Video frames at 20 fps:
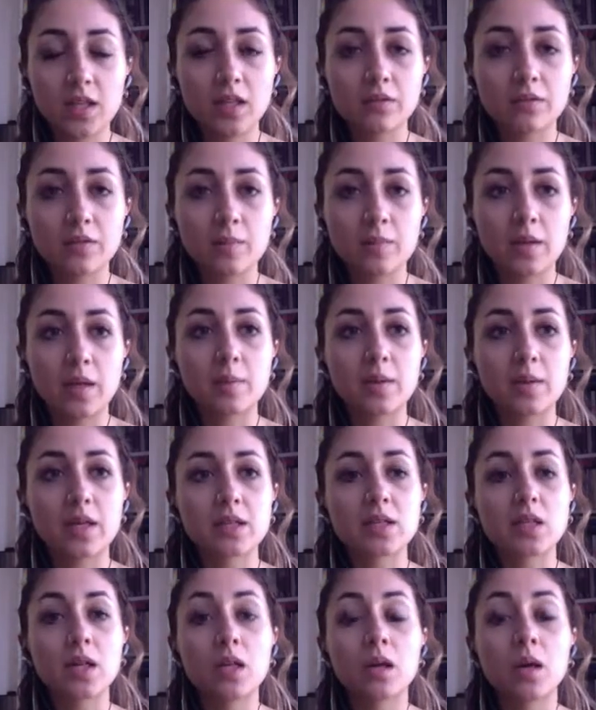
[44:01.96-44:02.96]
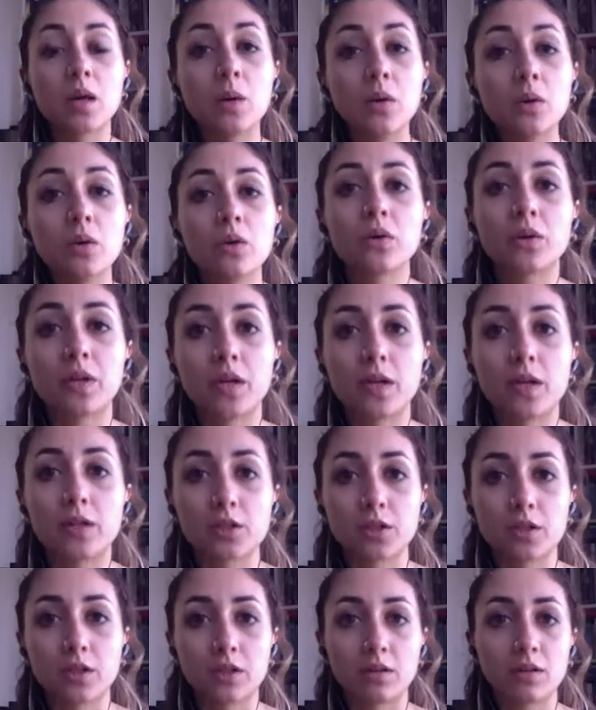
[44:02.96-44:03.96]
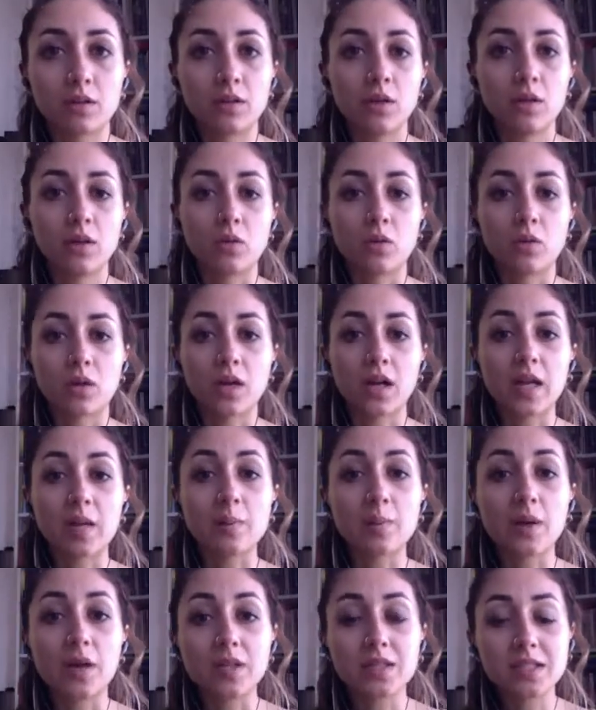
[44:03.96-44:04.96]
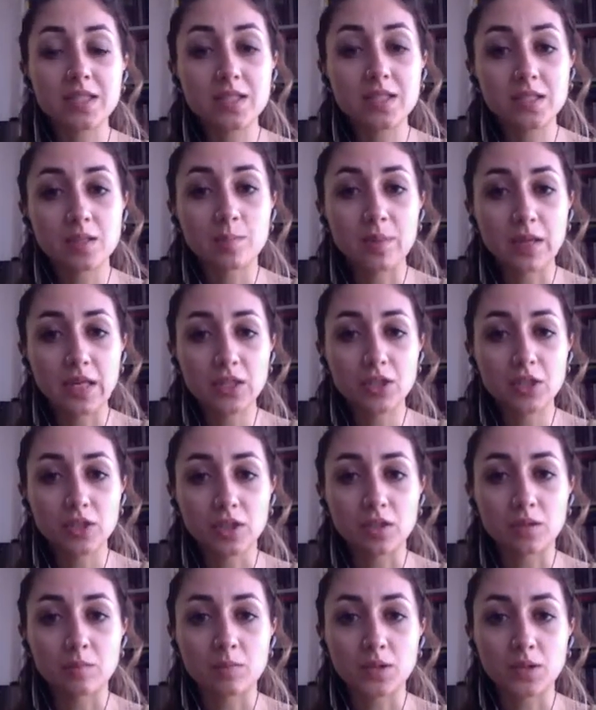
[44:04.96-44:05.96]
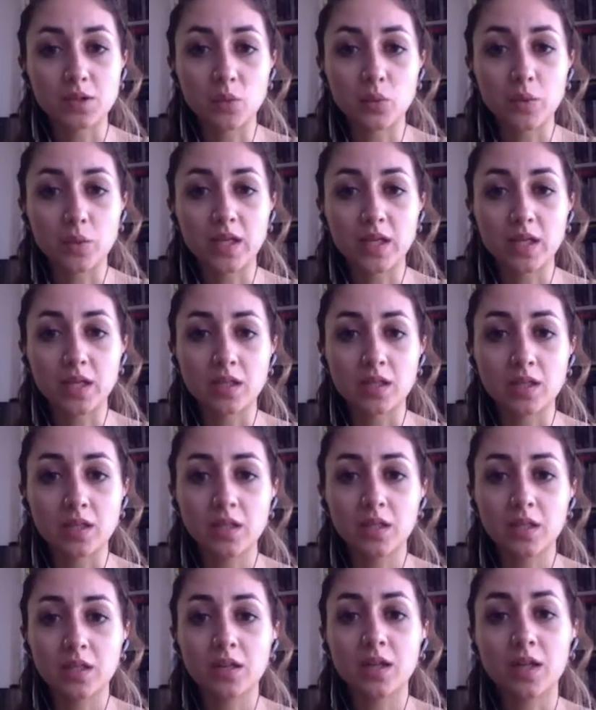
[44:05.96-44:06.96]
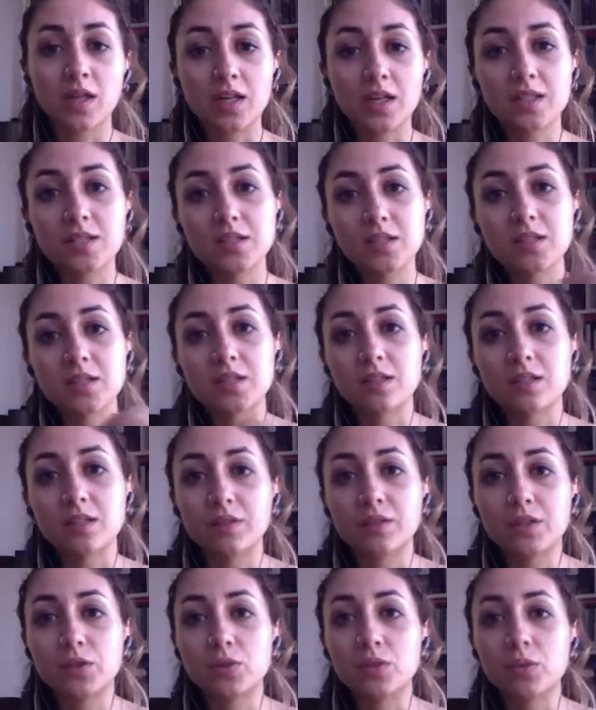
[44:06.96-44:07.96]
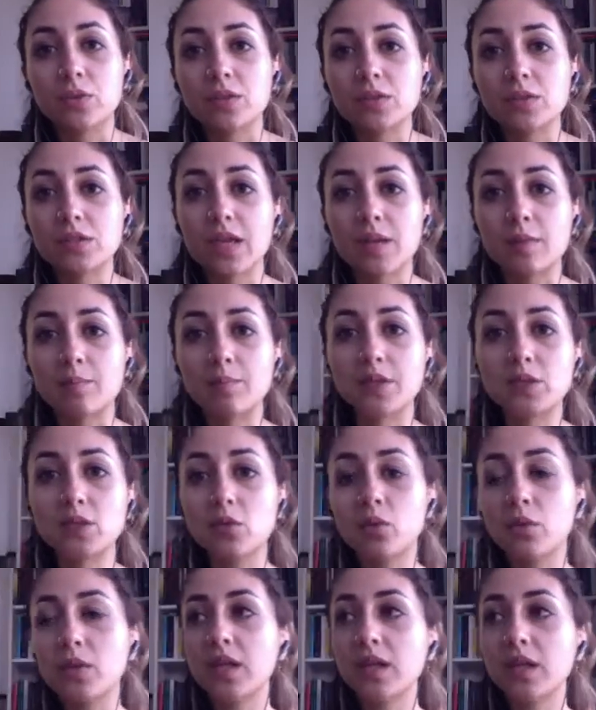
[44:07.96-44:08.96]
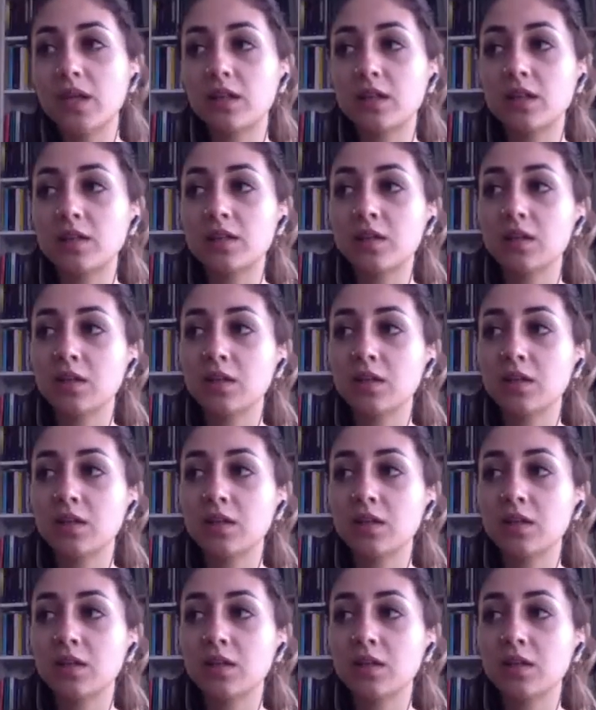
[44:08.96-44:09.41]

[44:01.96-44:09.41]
of it maybe as a co-creation or a participation between us as individuals and between